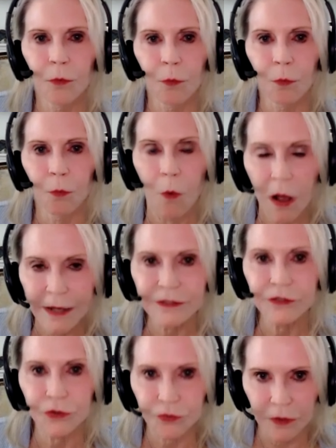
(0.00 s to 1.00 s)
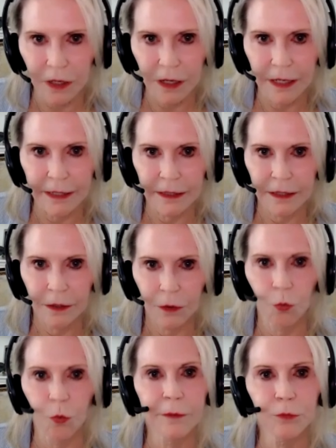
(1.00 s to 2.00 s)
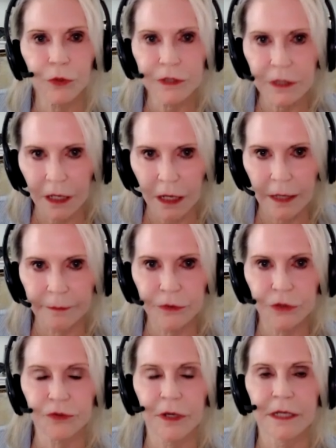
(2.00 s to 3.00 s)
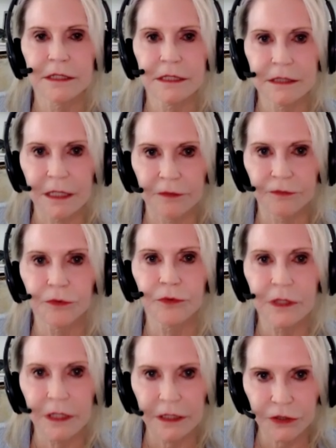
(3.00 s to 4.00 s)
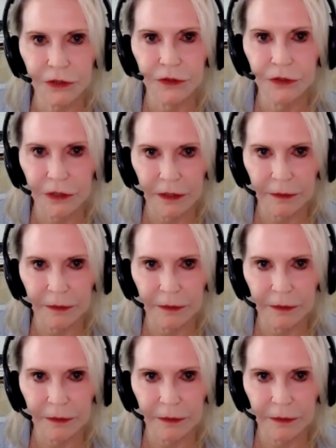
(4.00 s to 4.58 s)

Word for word: want to try one more time to try to save your relationship,